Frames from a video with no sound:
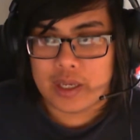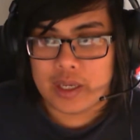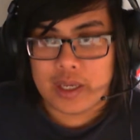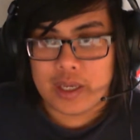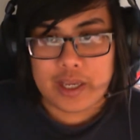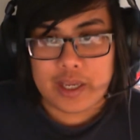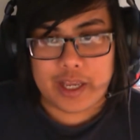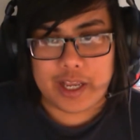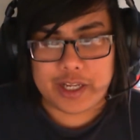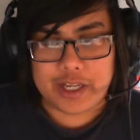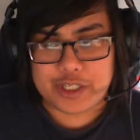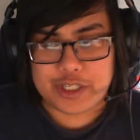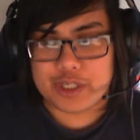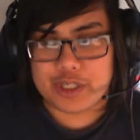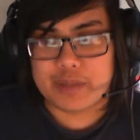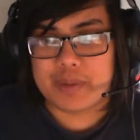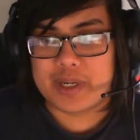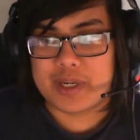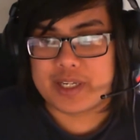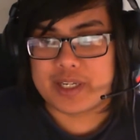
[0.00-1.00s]
Hey
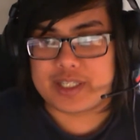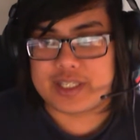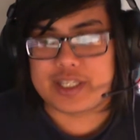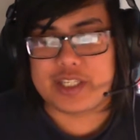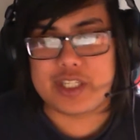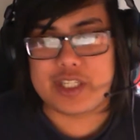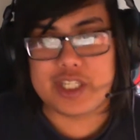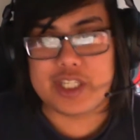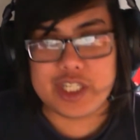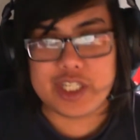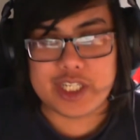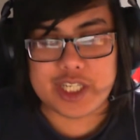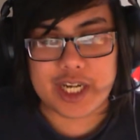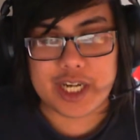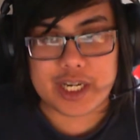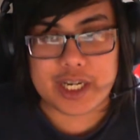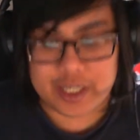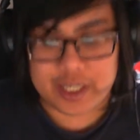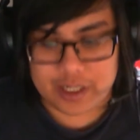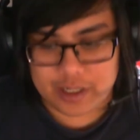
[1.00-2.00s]
Tube, TCG
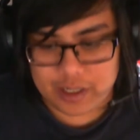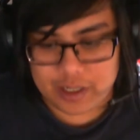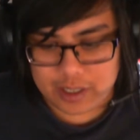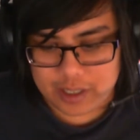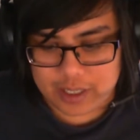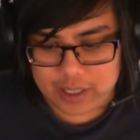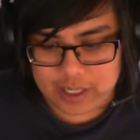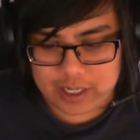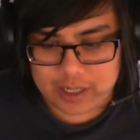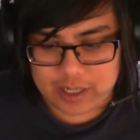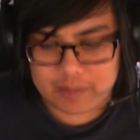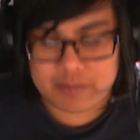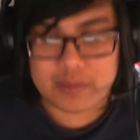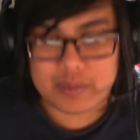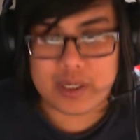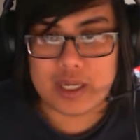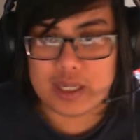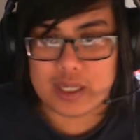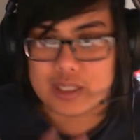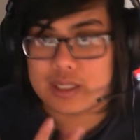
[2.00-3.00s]
Check here.
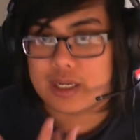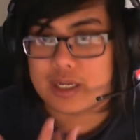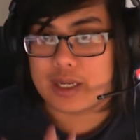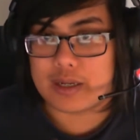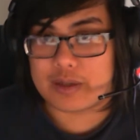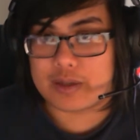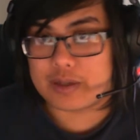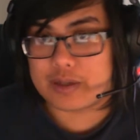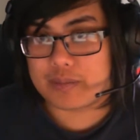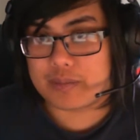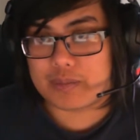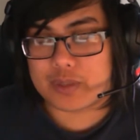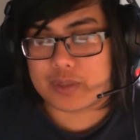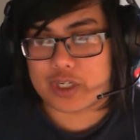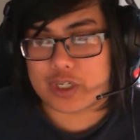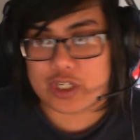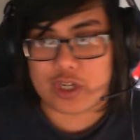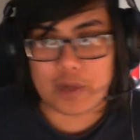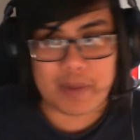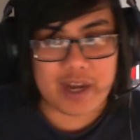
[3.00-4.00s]

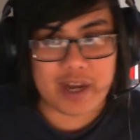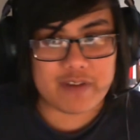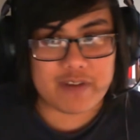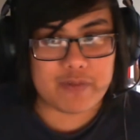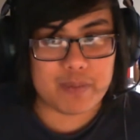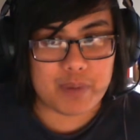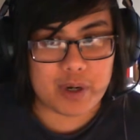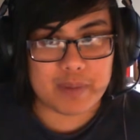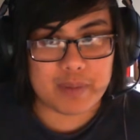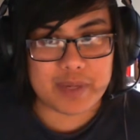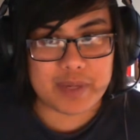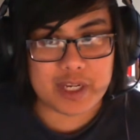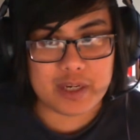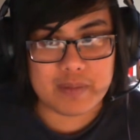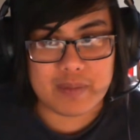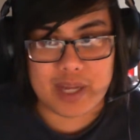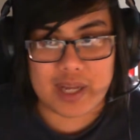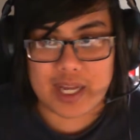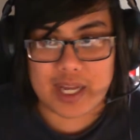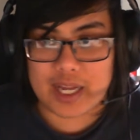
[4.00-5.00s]
Just got back from Birmingham.
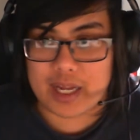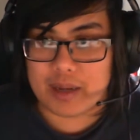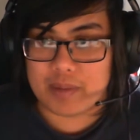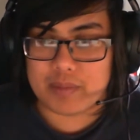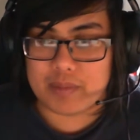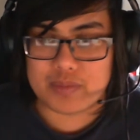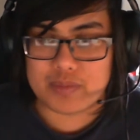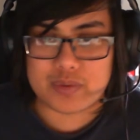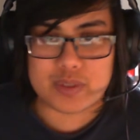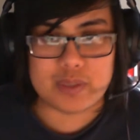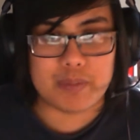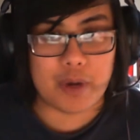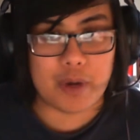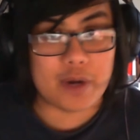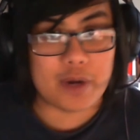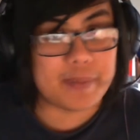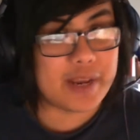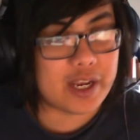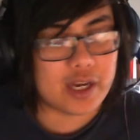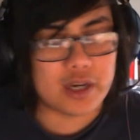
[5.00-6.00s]

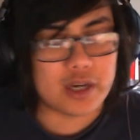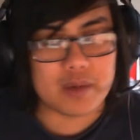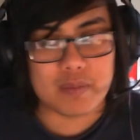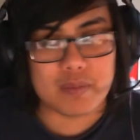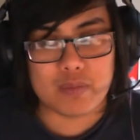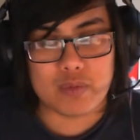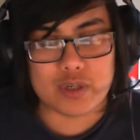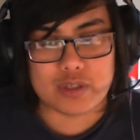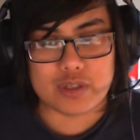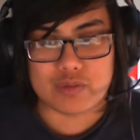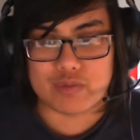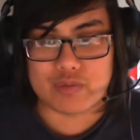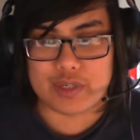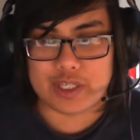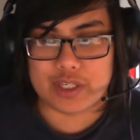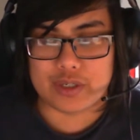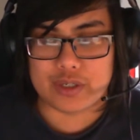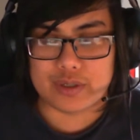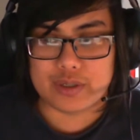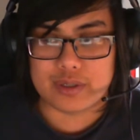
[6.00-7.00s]
Birmingham was really
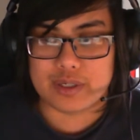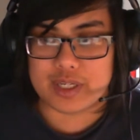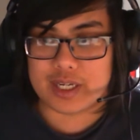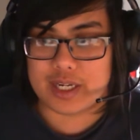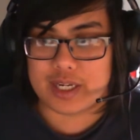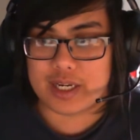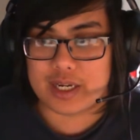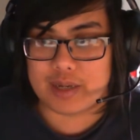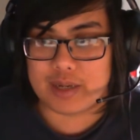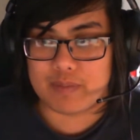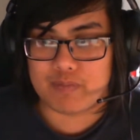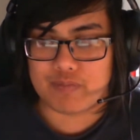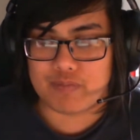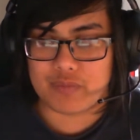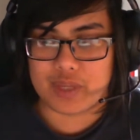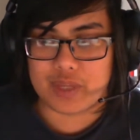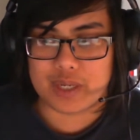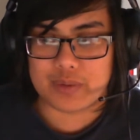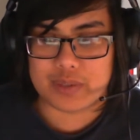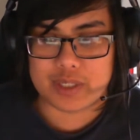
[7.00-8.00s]
good.
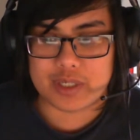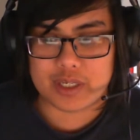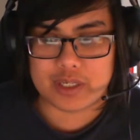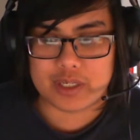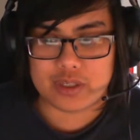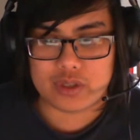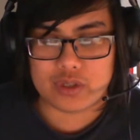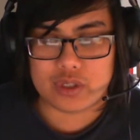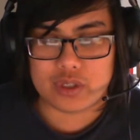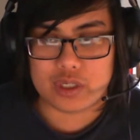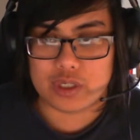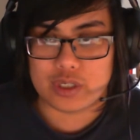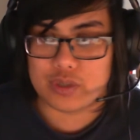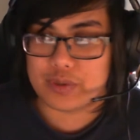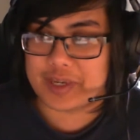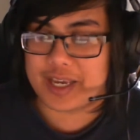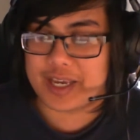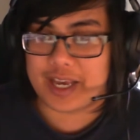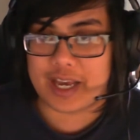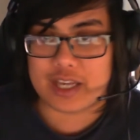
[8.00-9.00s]
It was at the UK
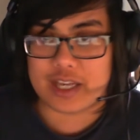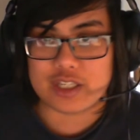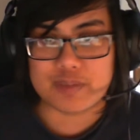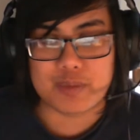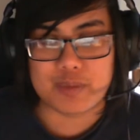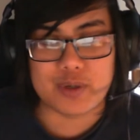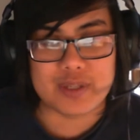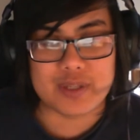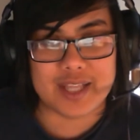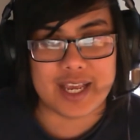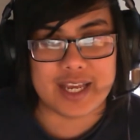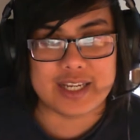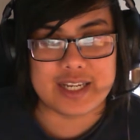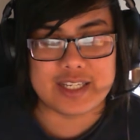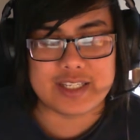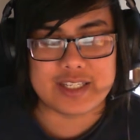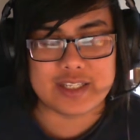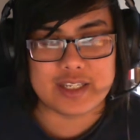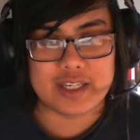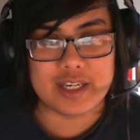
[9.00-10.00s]
Expo in the
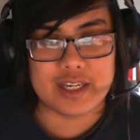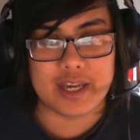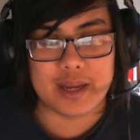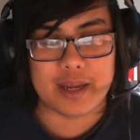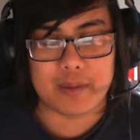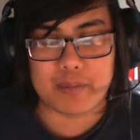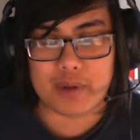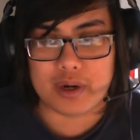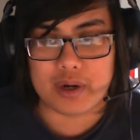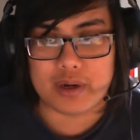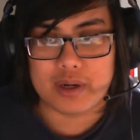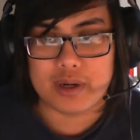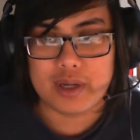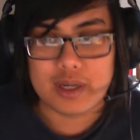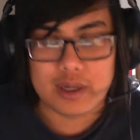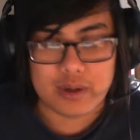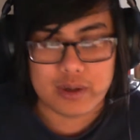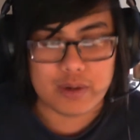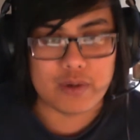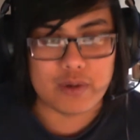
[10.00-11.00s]
NEC
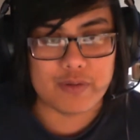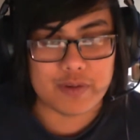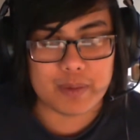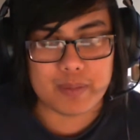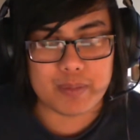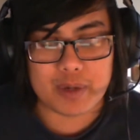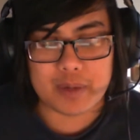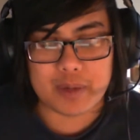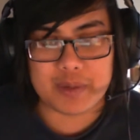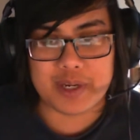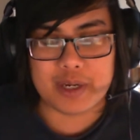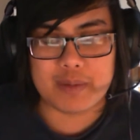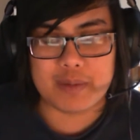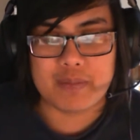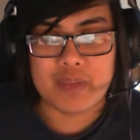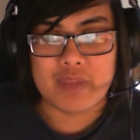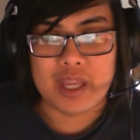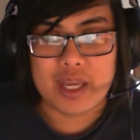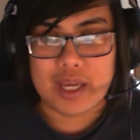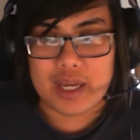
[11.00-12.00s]
over in Birmingham.
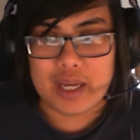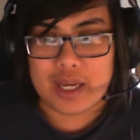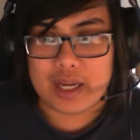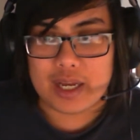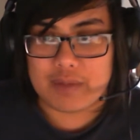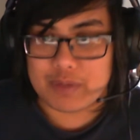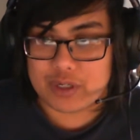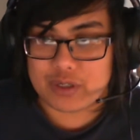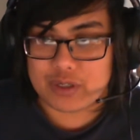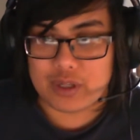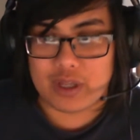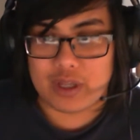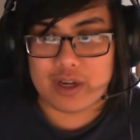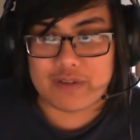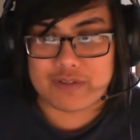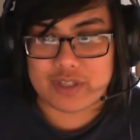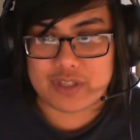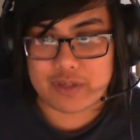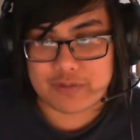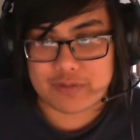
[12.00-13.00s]
There's a lot of
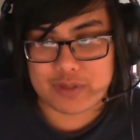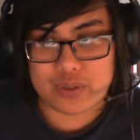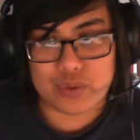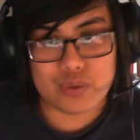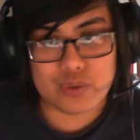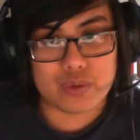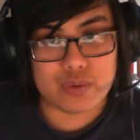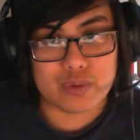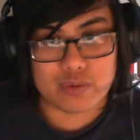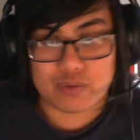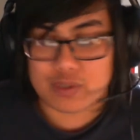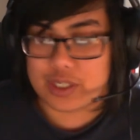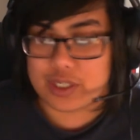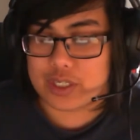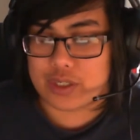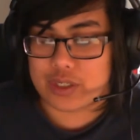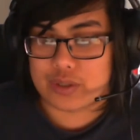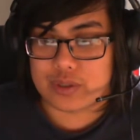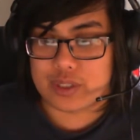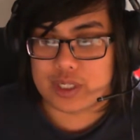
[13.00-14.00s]
stuff to do. It's really
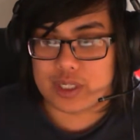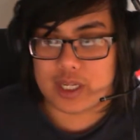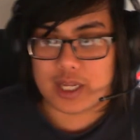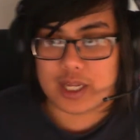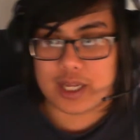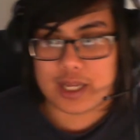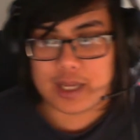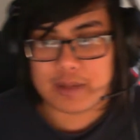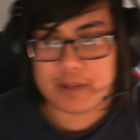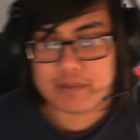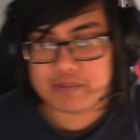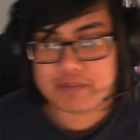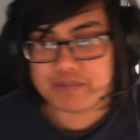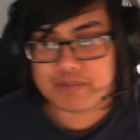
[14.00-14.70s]
good. And